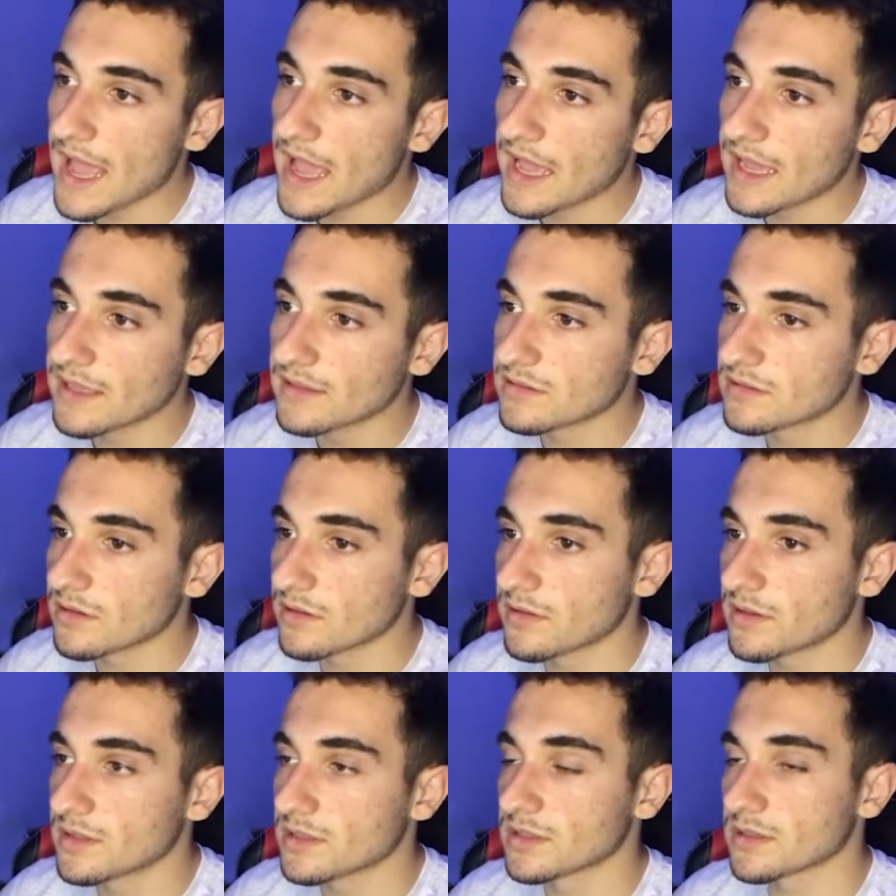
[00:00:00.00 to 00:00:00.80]
and
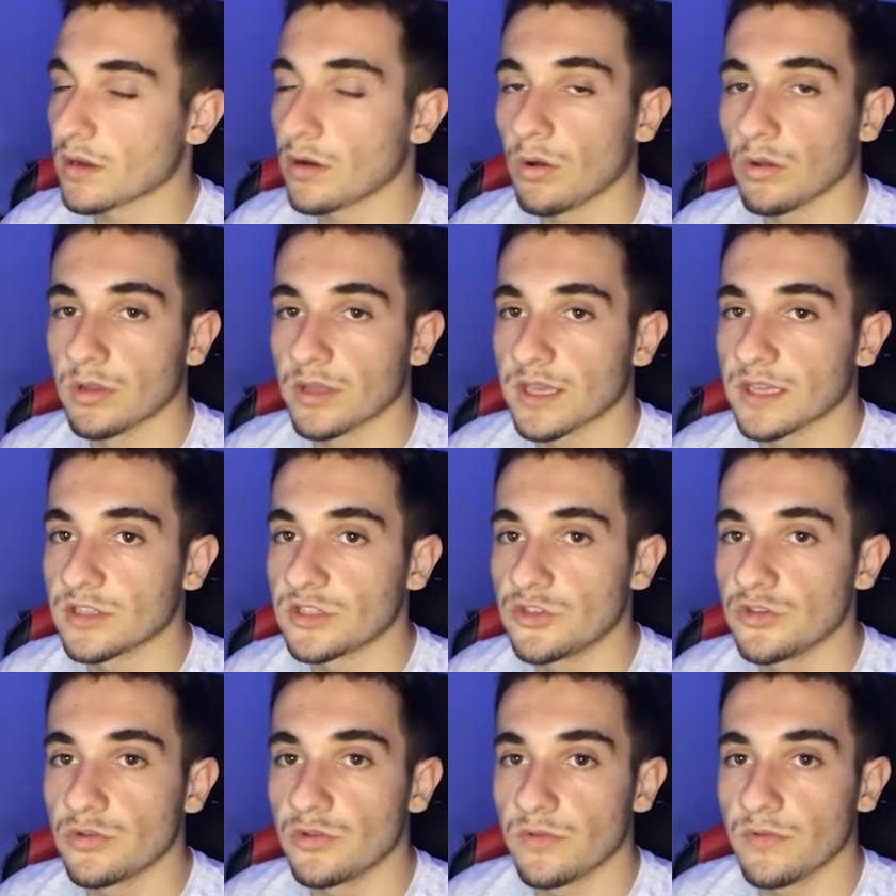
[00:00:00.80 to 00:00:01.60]
this is all you
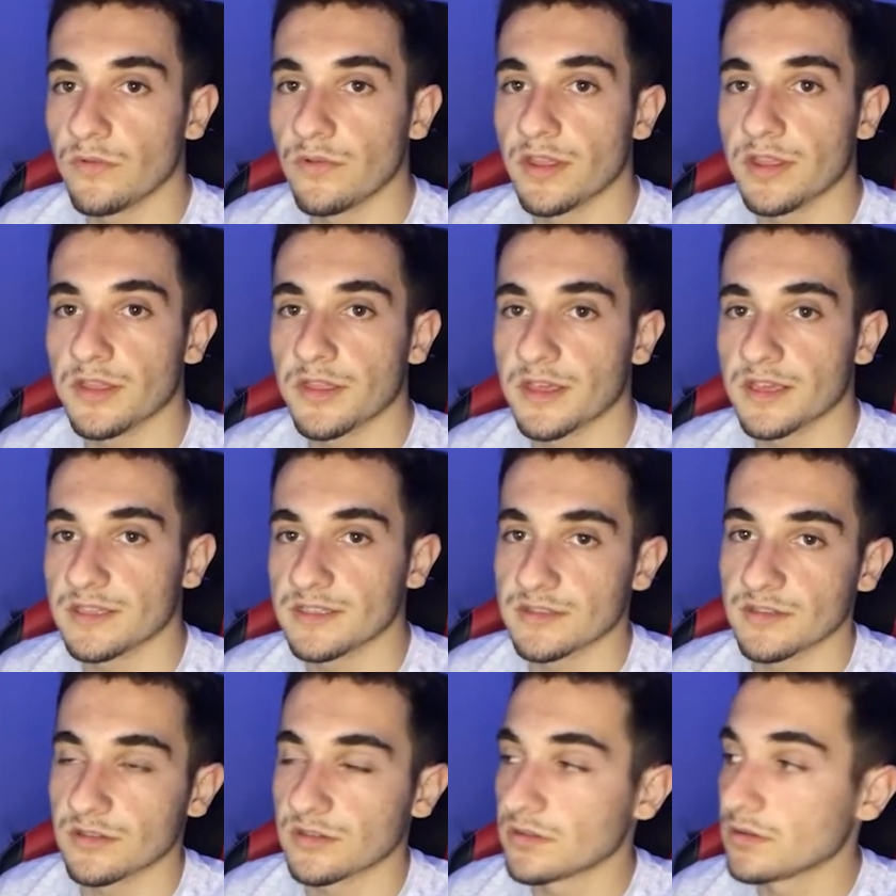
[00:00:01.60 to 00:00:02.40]
can do with
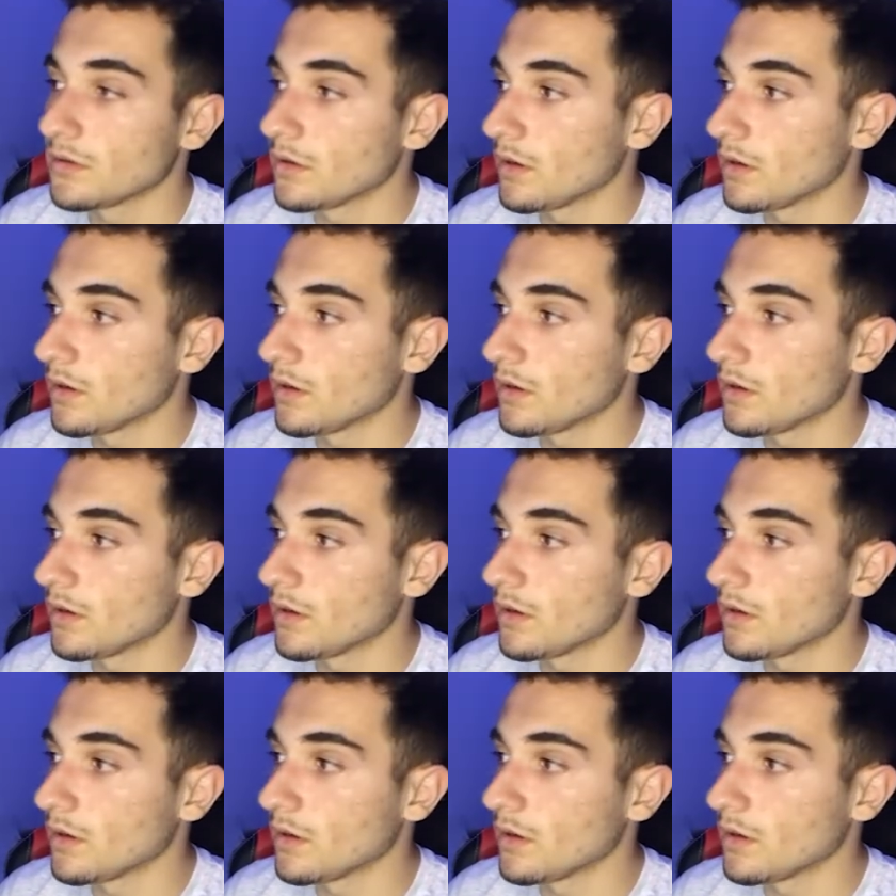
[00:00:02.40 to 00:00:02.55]
instant